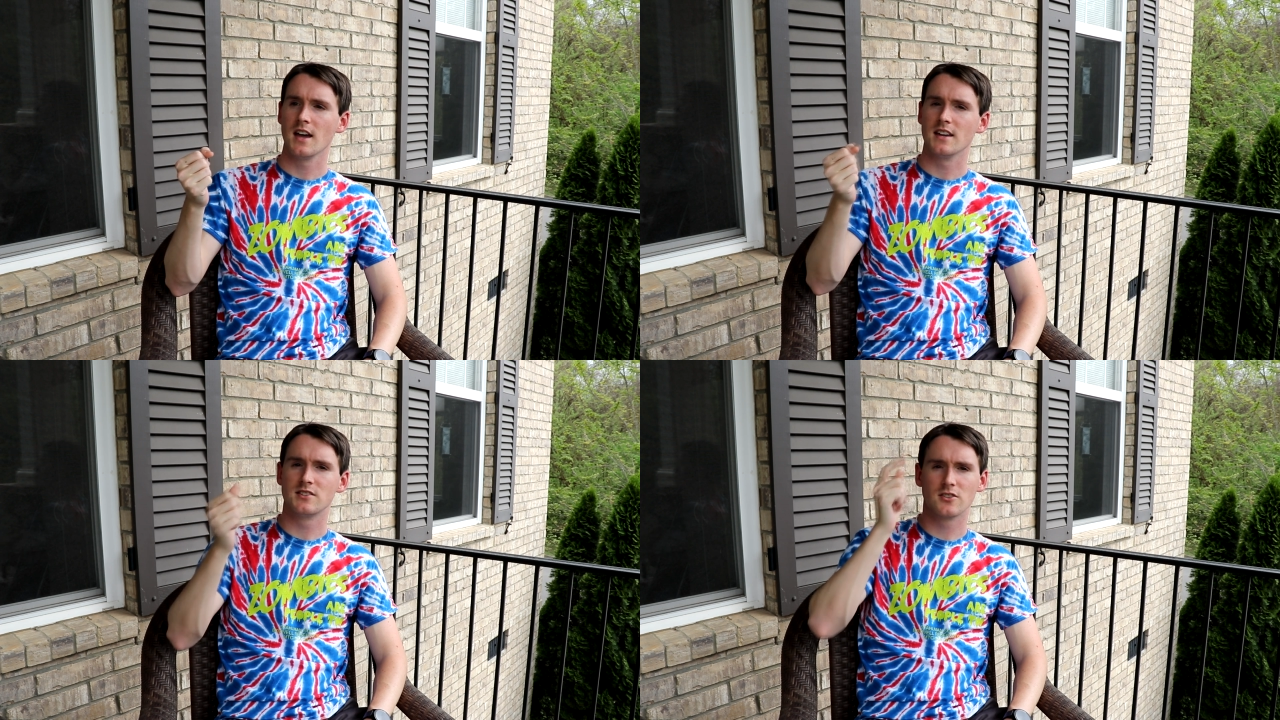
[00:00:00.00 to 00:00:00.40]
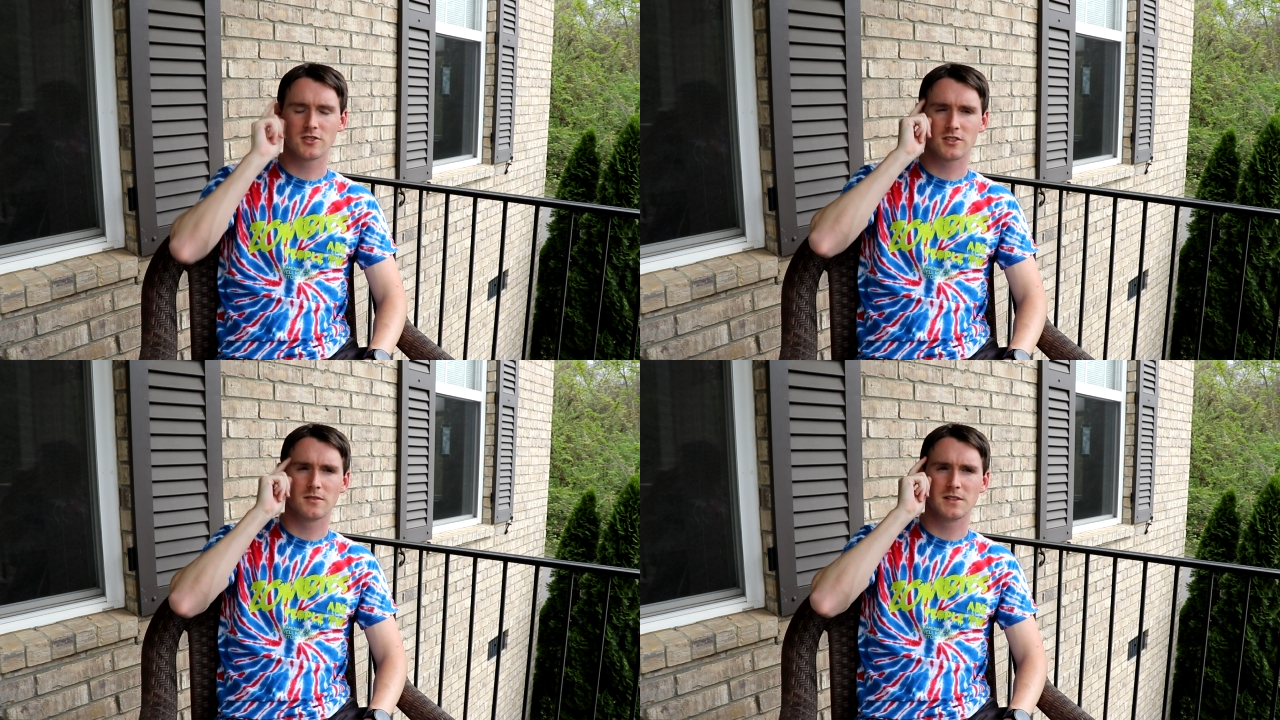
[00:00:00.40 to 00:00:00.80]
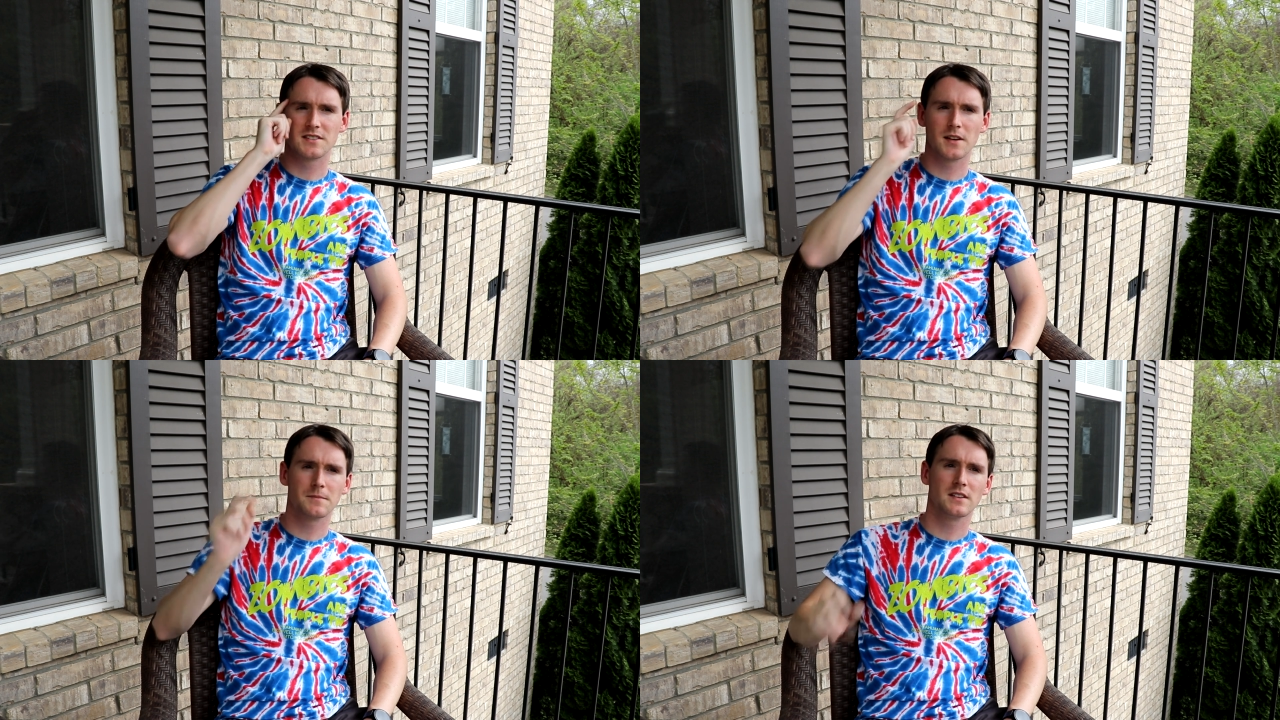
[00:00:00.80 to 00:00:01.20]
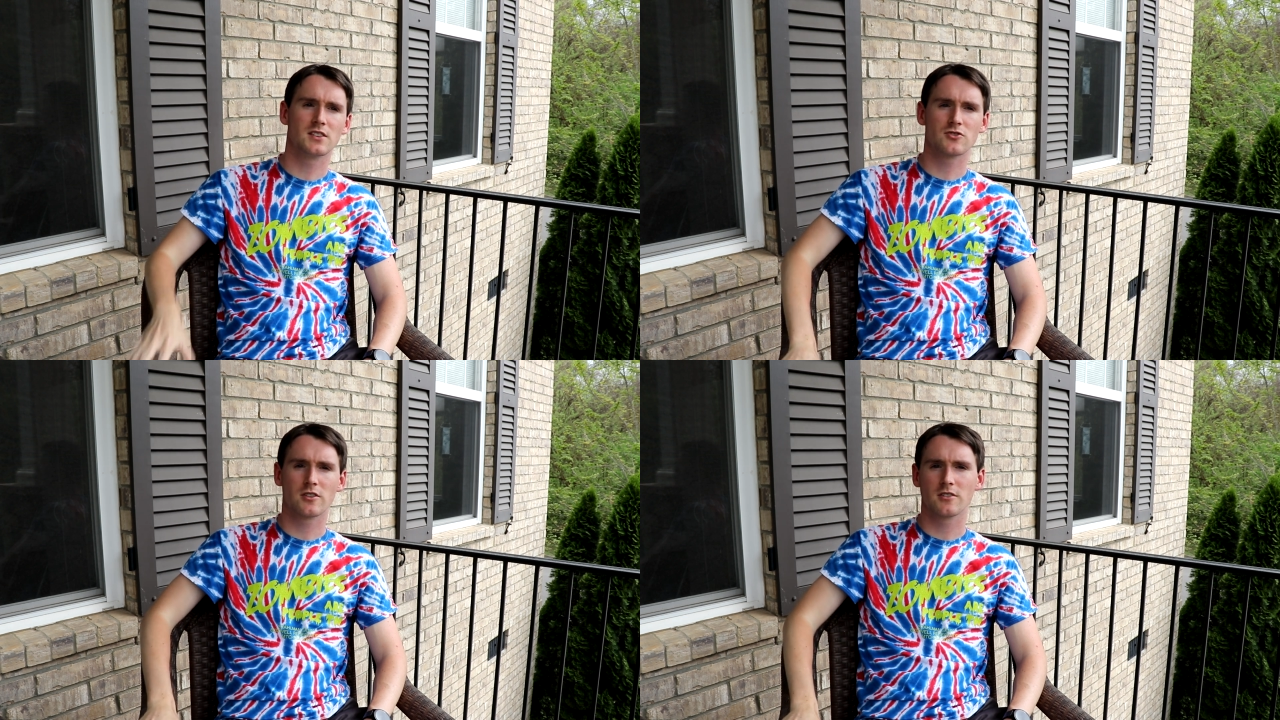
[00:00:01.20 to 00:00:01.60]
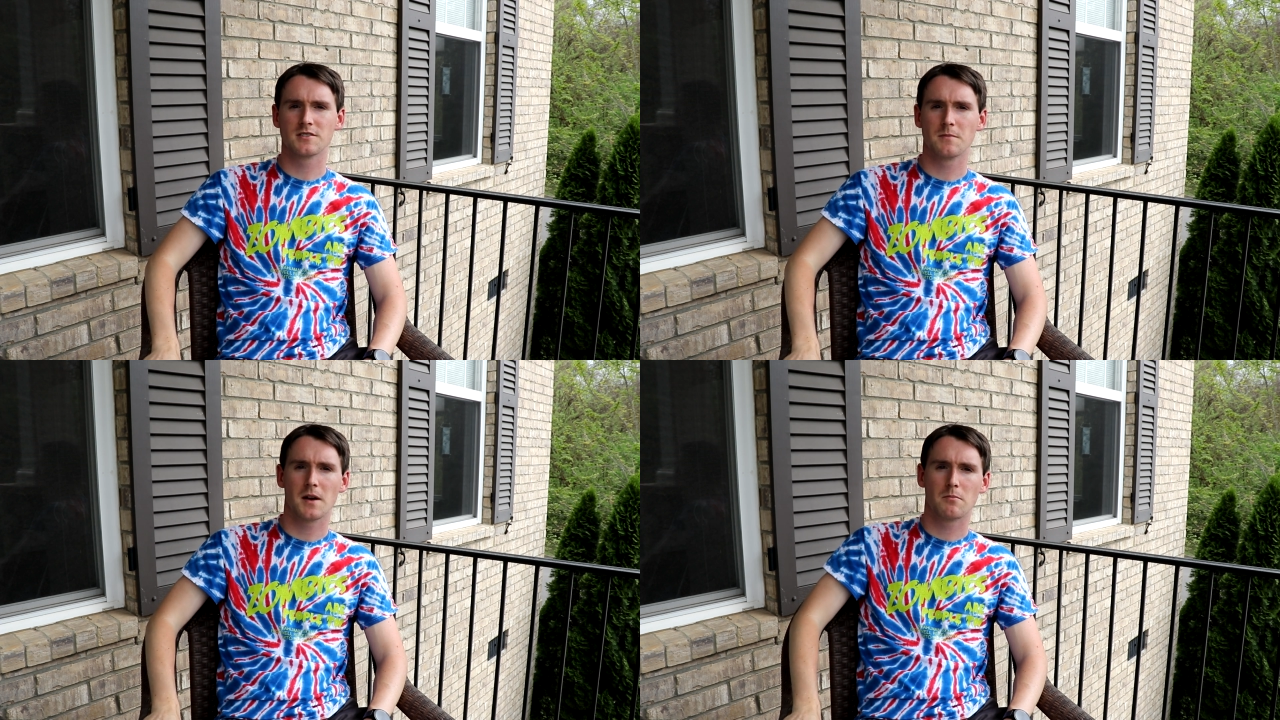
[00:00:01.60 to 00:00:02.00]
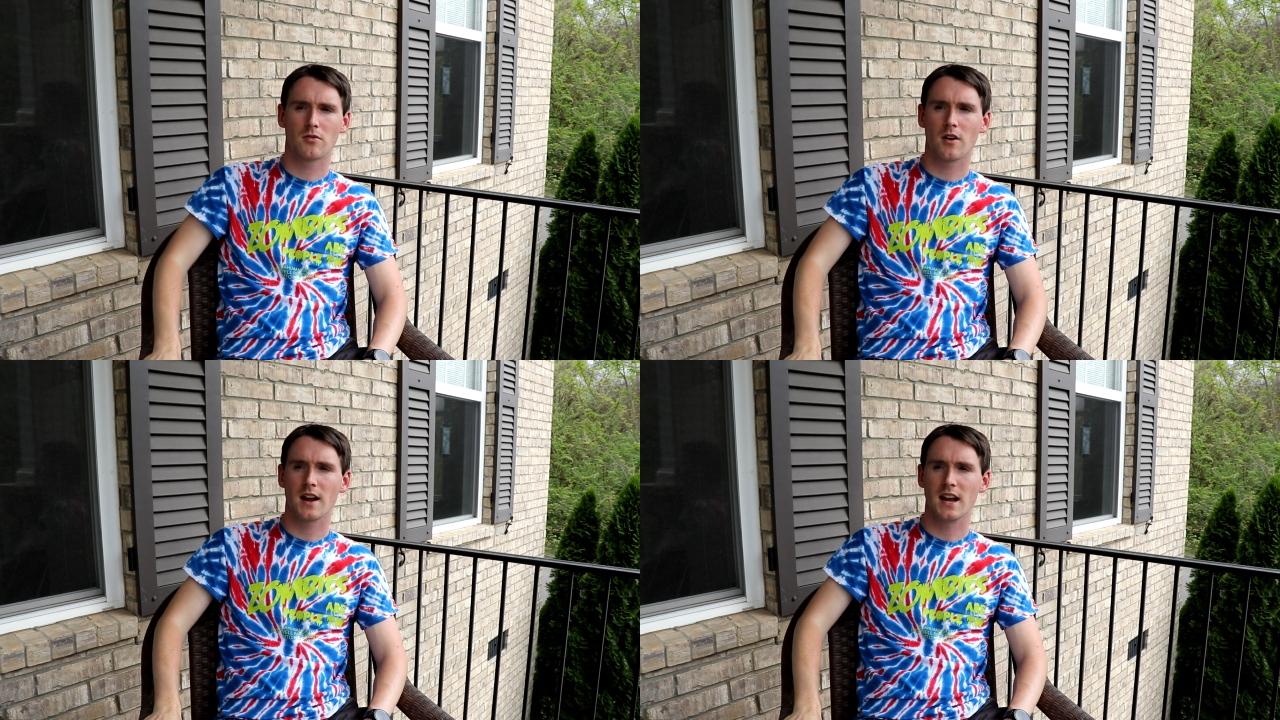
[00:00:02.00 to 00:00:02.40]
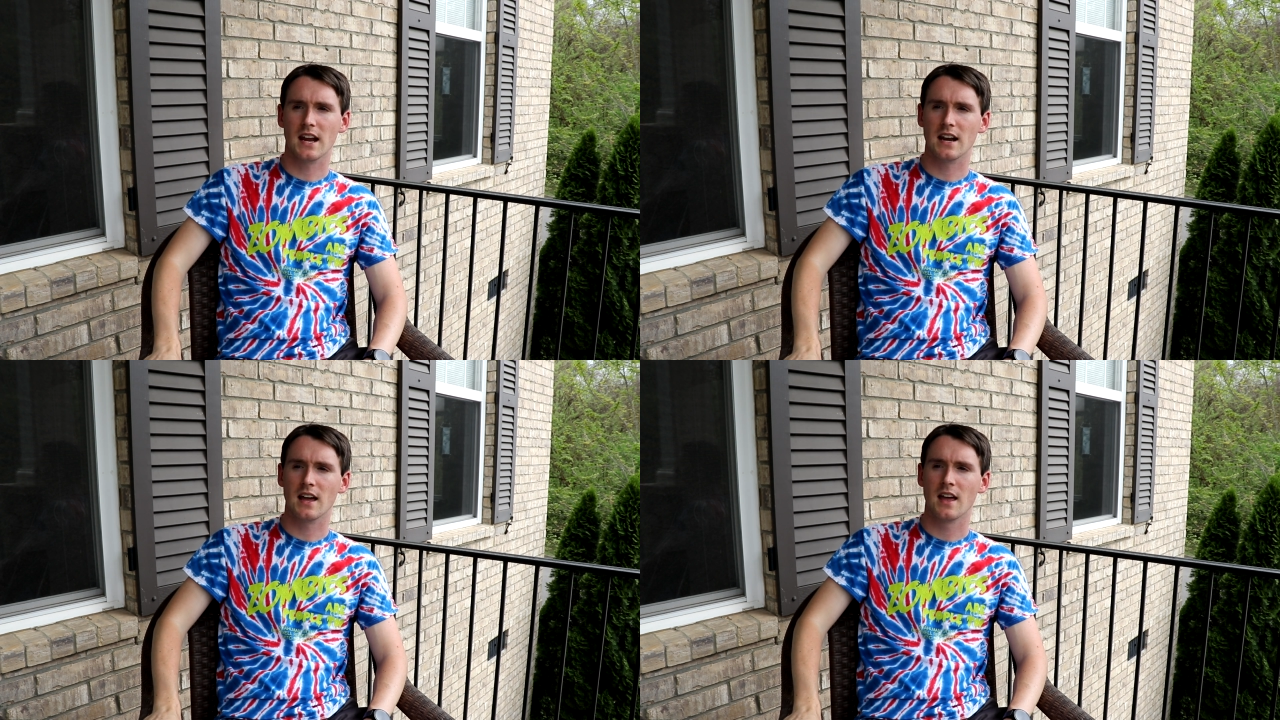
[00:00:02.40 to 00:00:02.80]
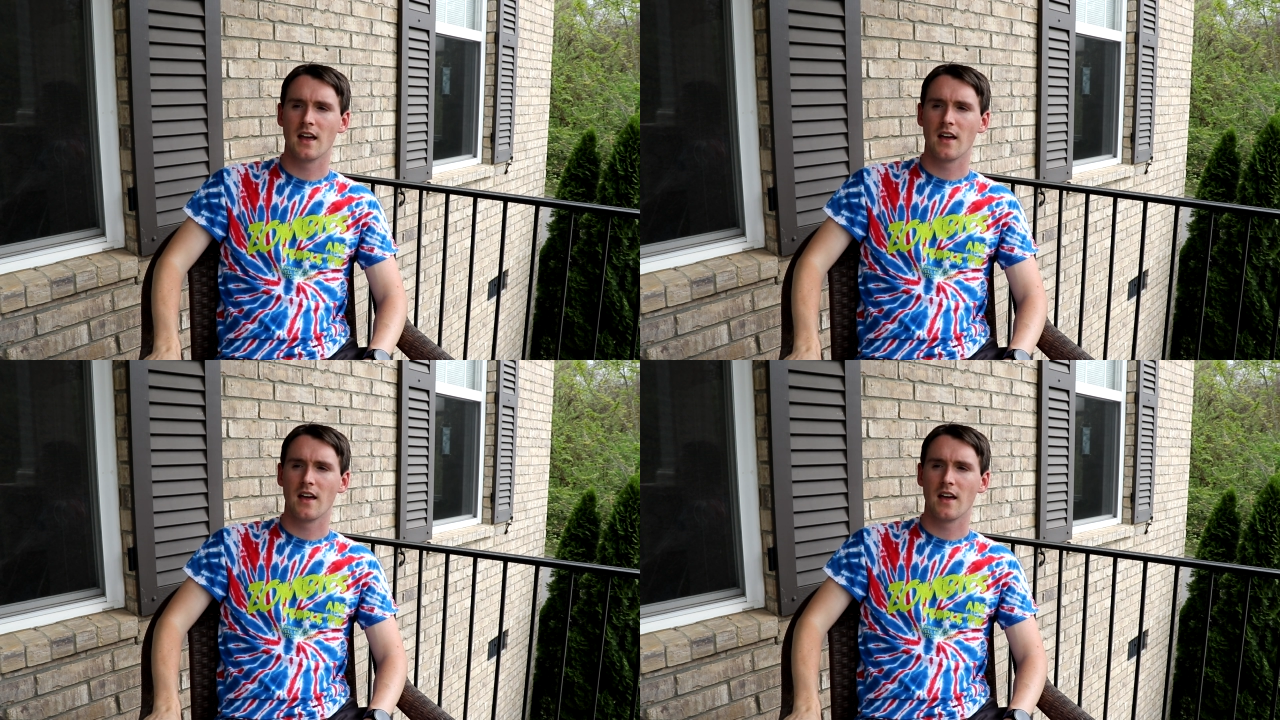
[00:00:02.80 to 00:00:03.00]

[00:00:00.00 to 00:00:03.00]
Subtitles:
is there just going to be something that triggers in my brain